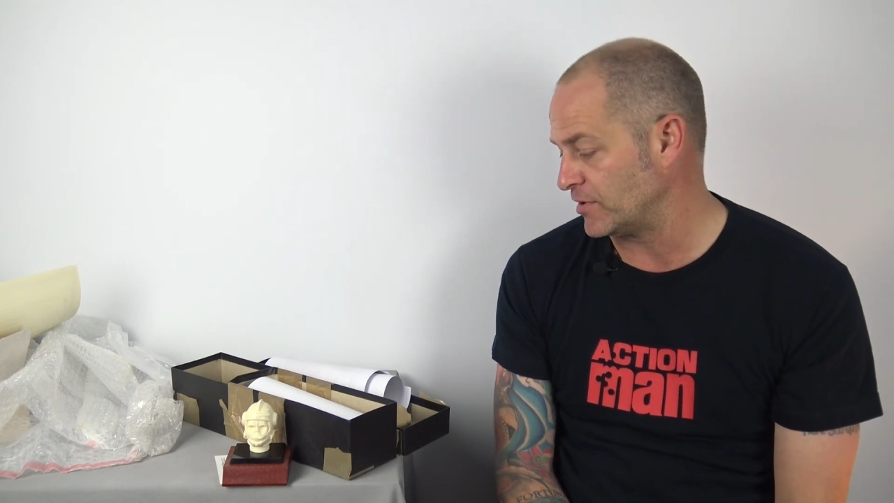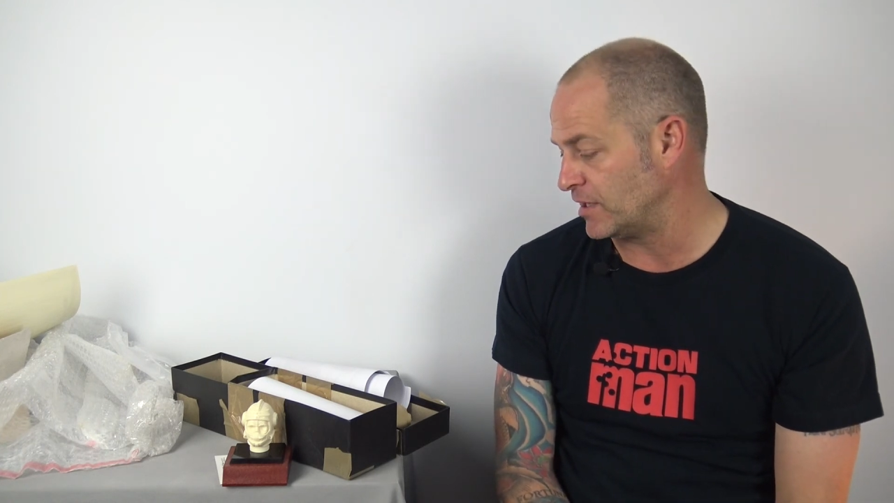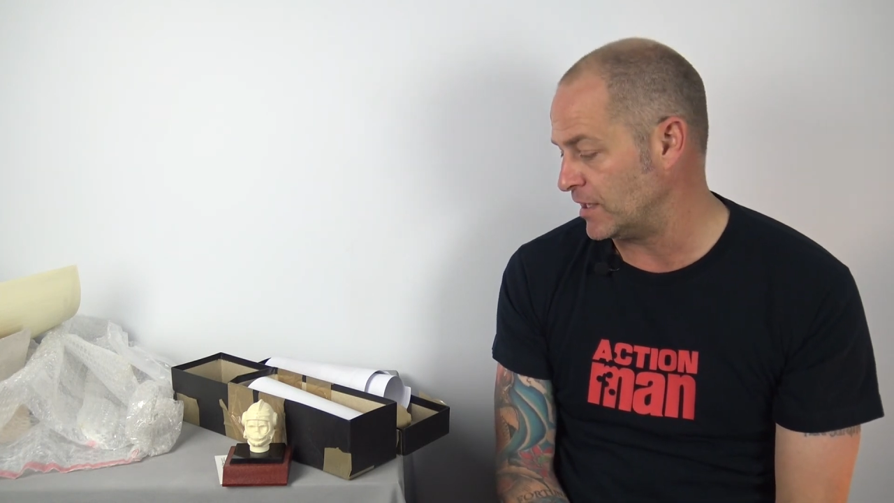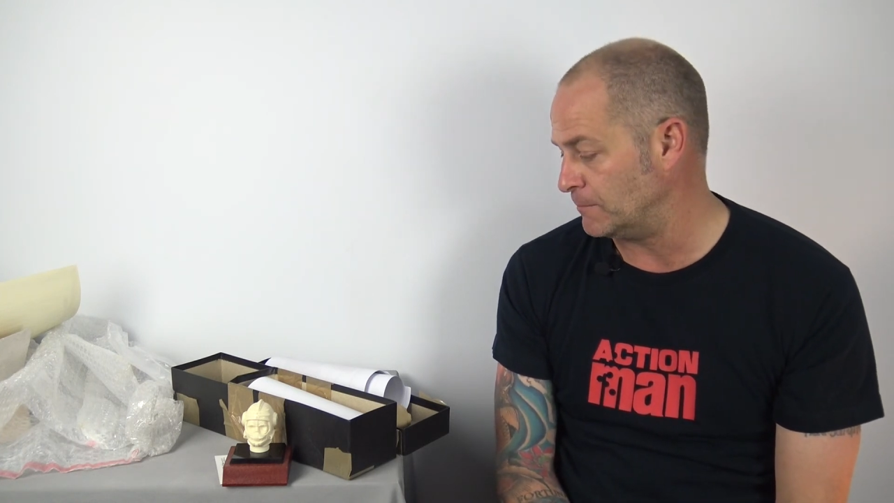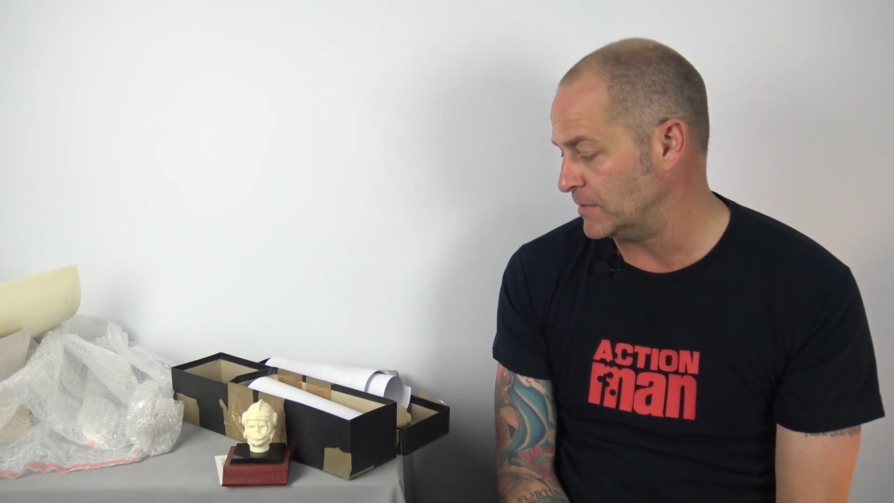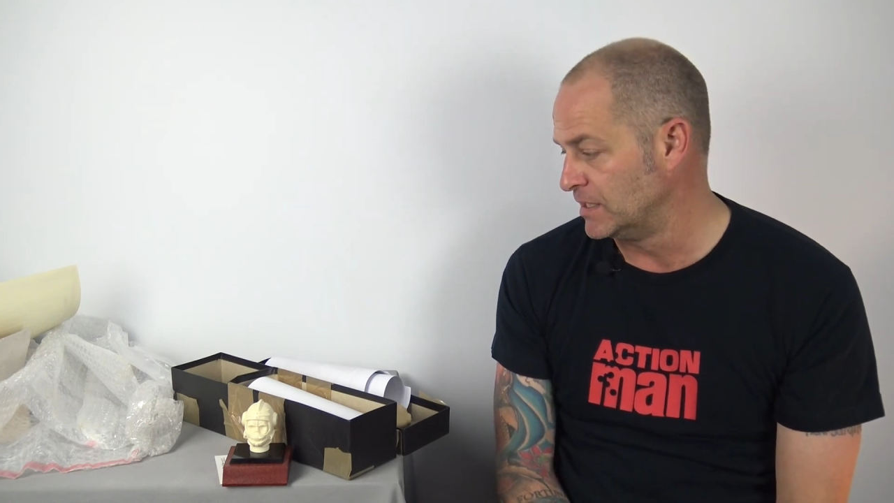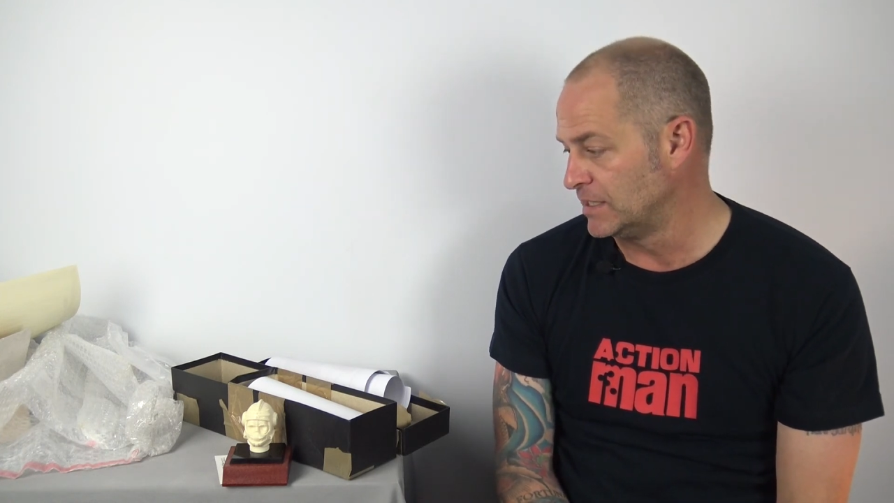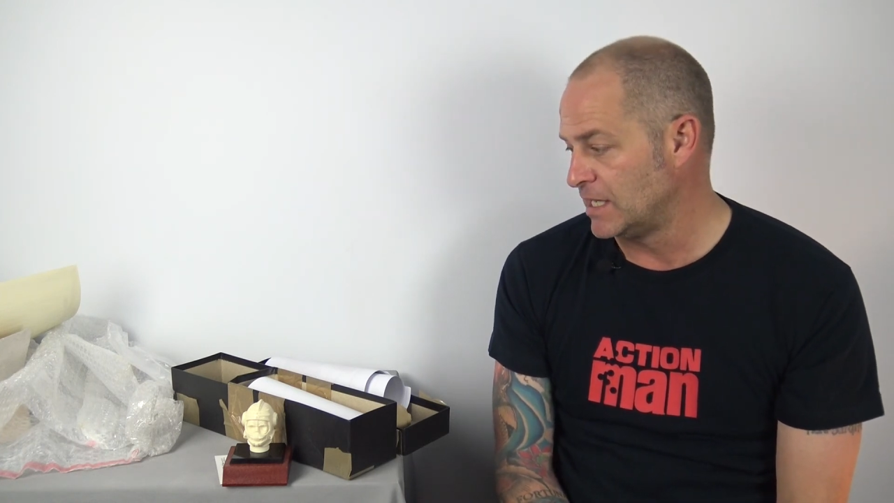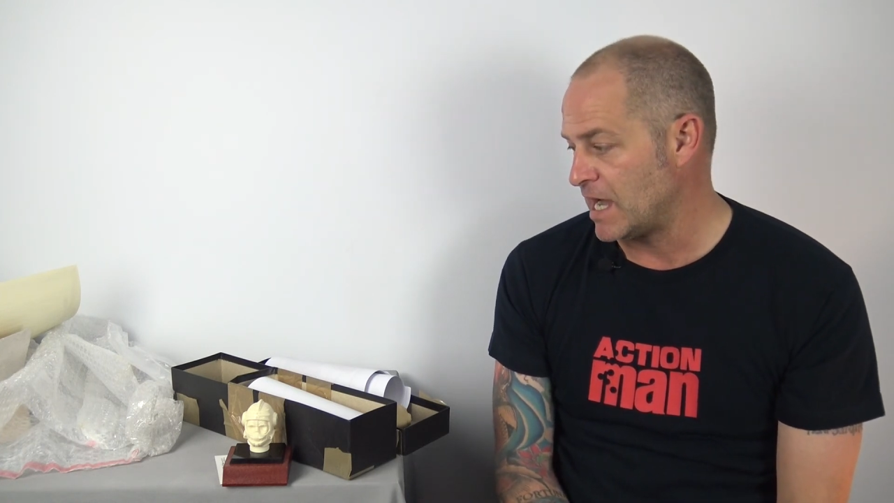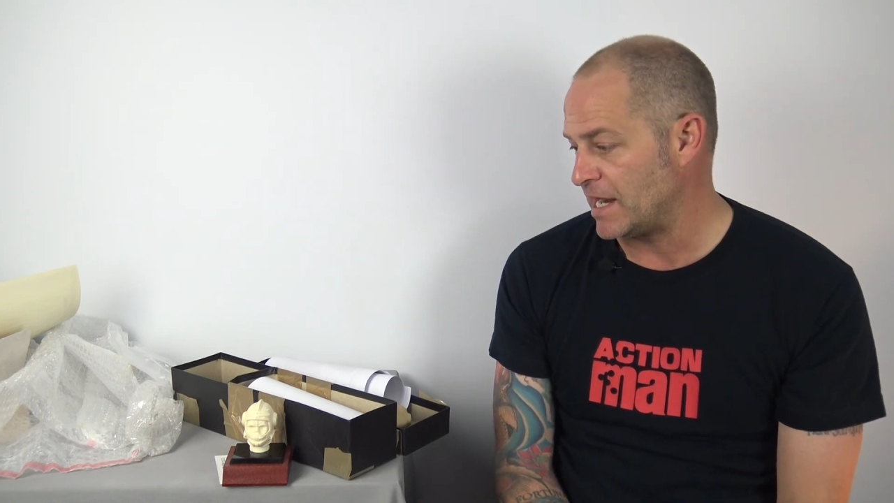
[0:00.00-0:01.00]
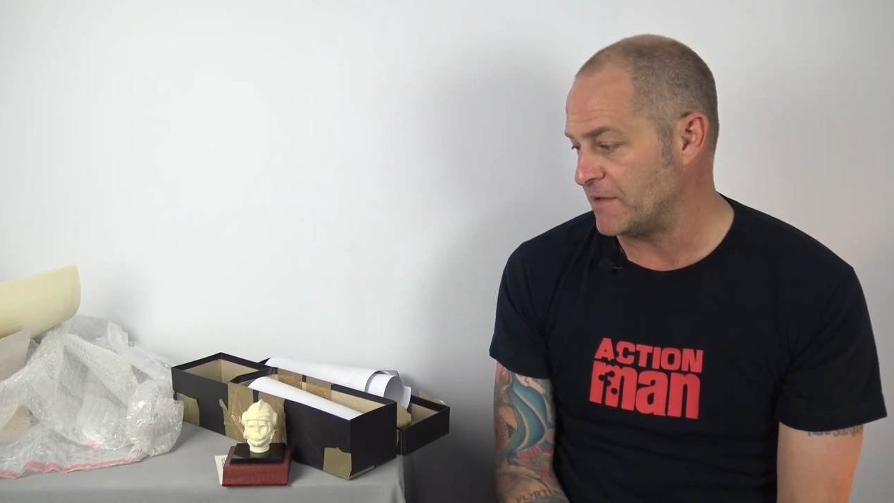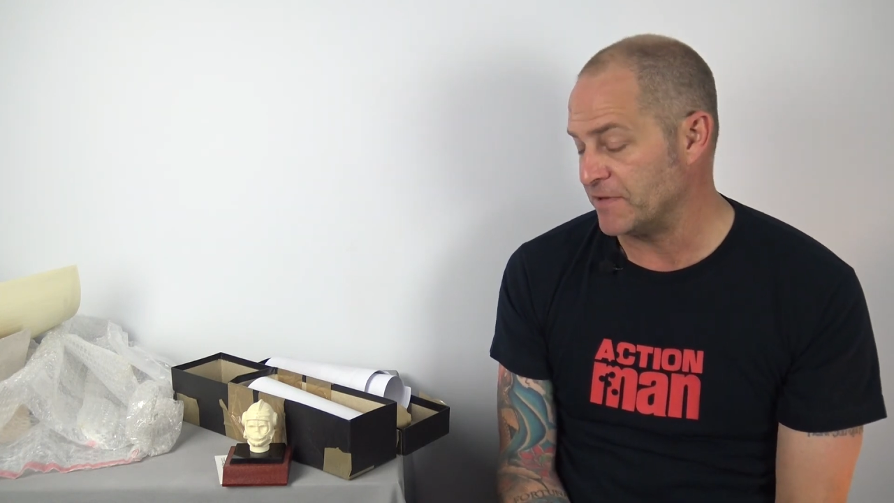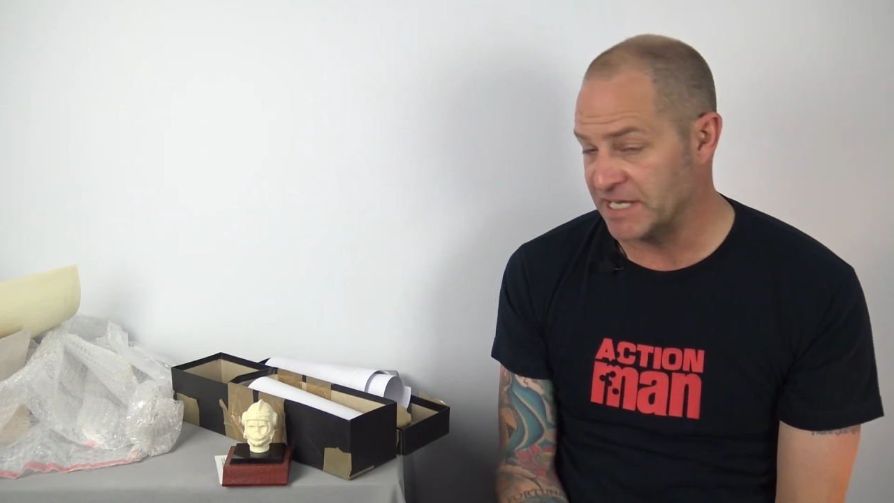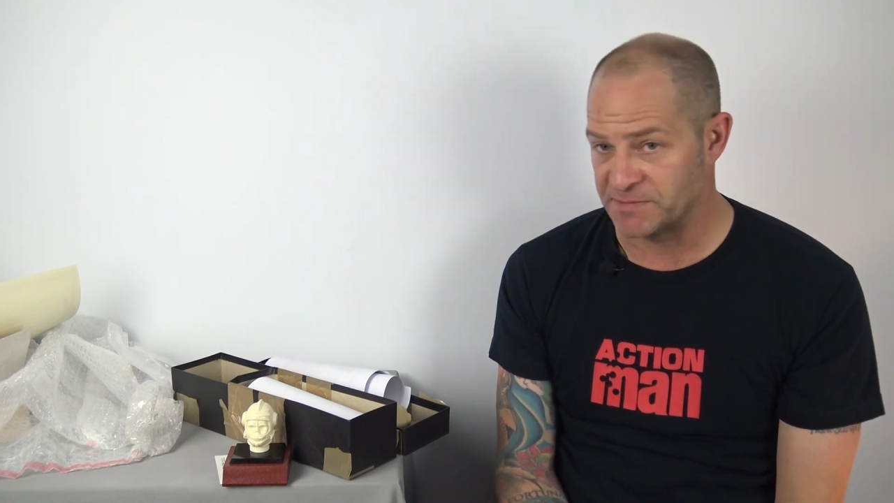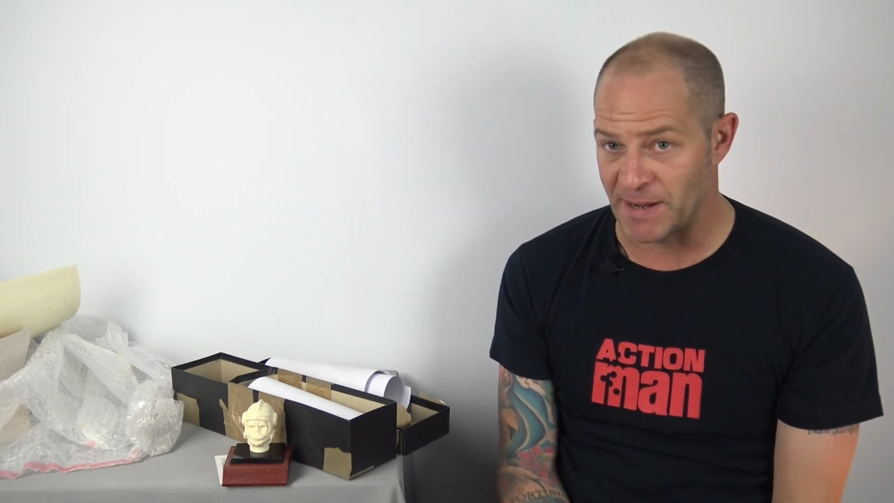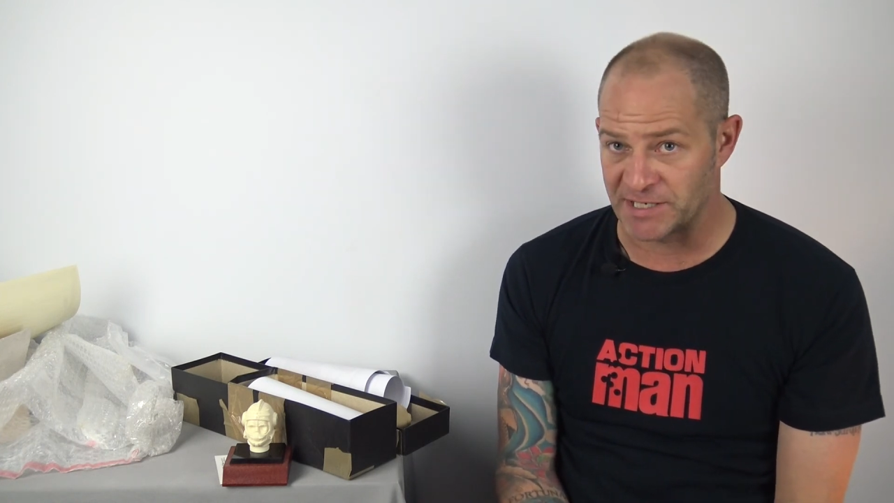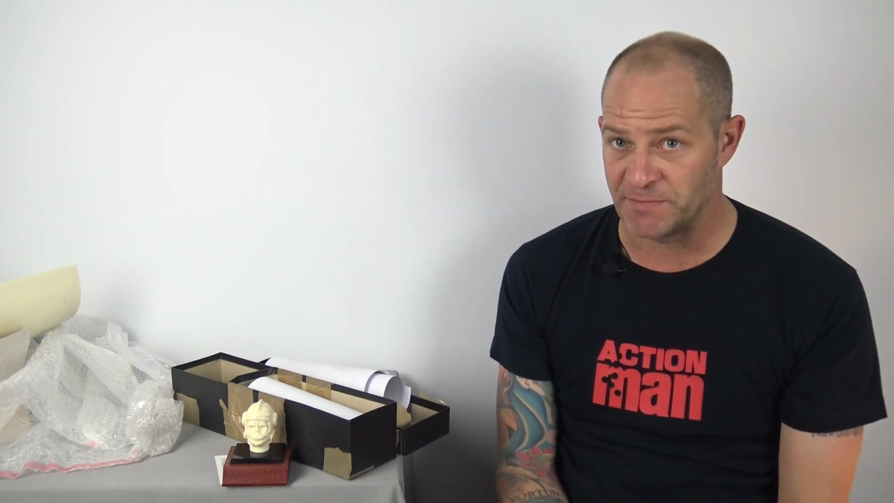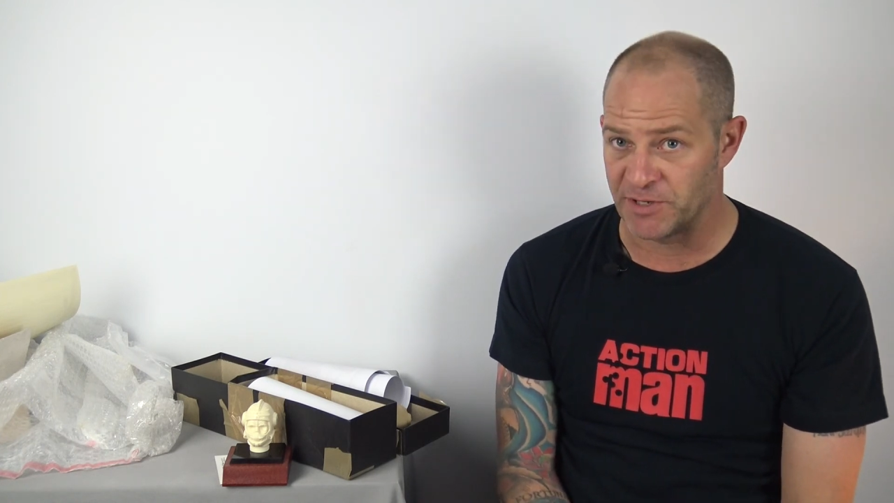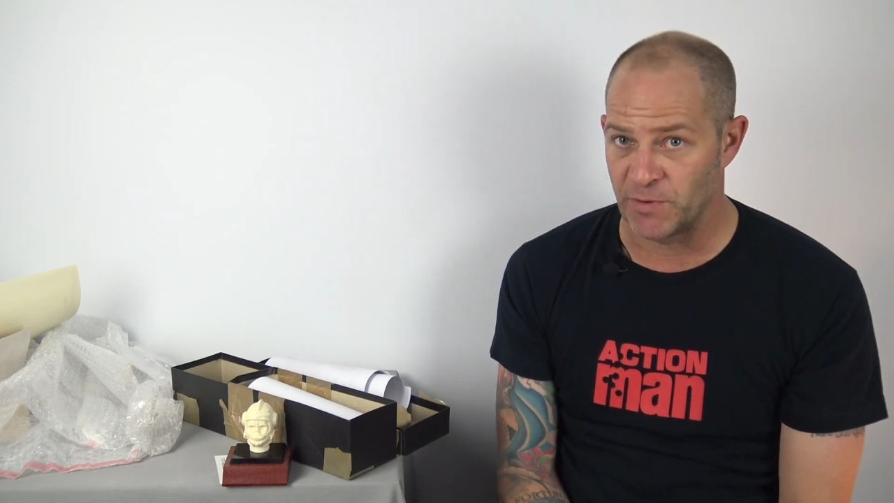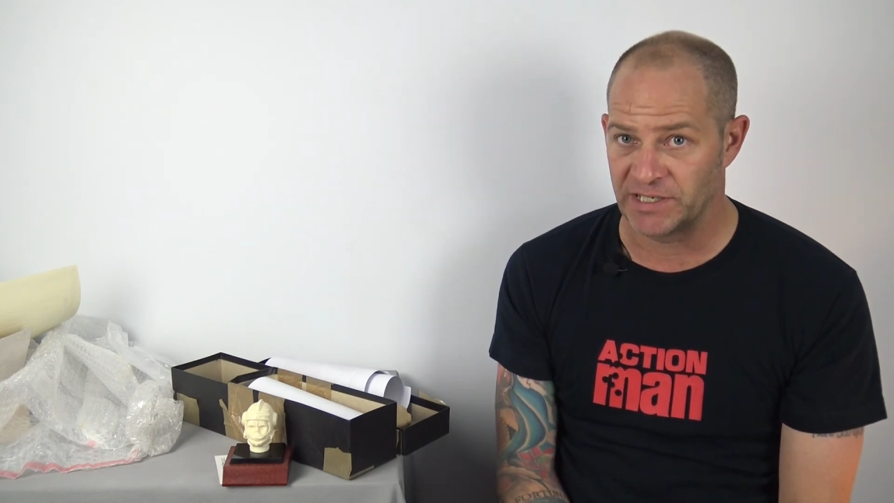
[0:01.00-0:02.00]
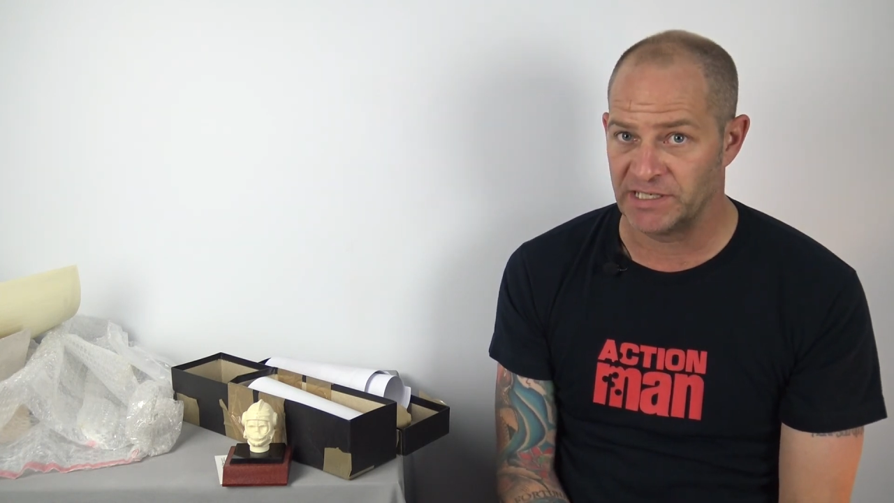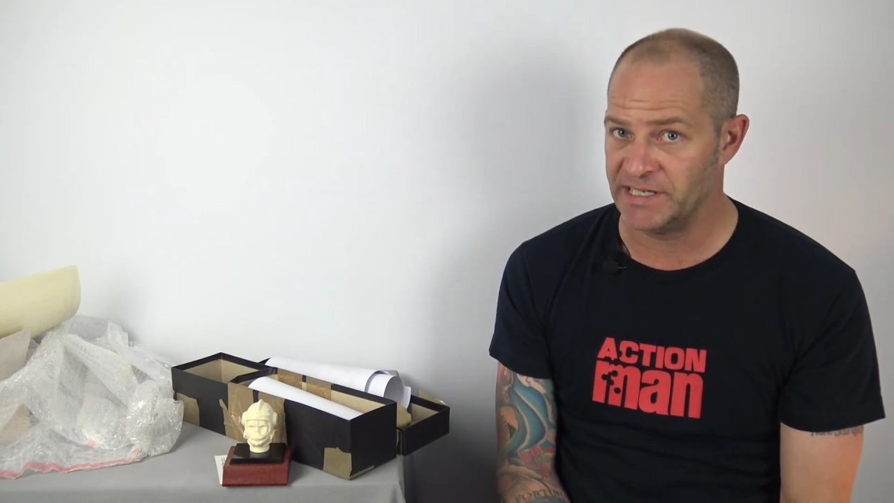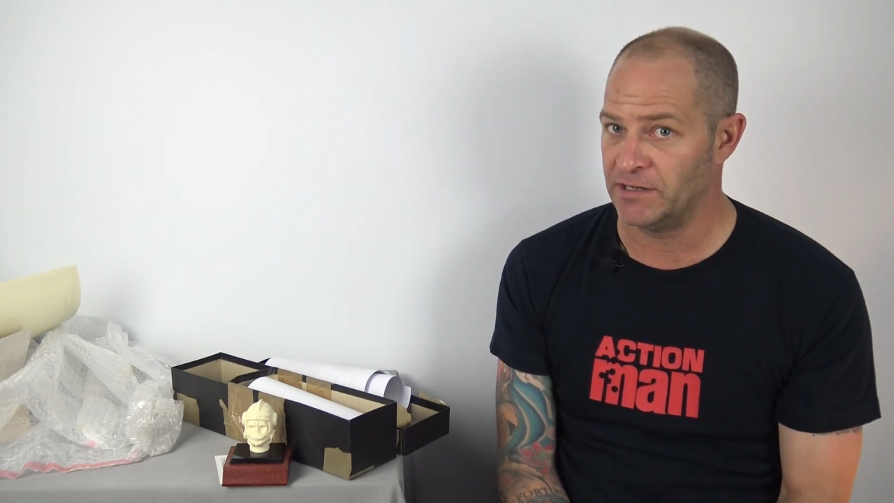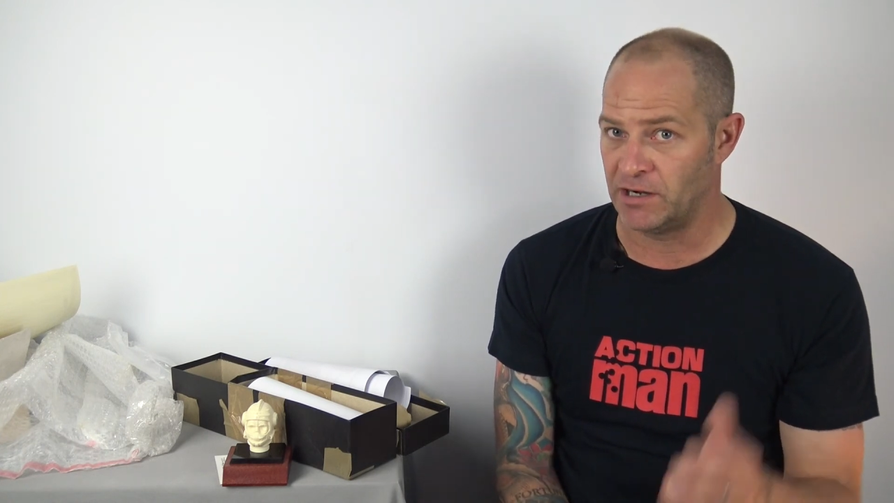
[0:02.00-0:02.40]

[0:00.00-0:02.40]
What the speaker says: And if he gets back to me quickly,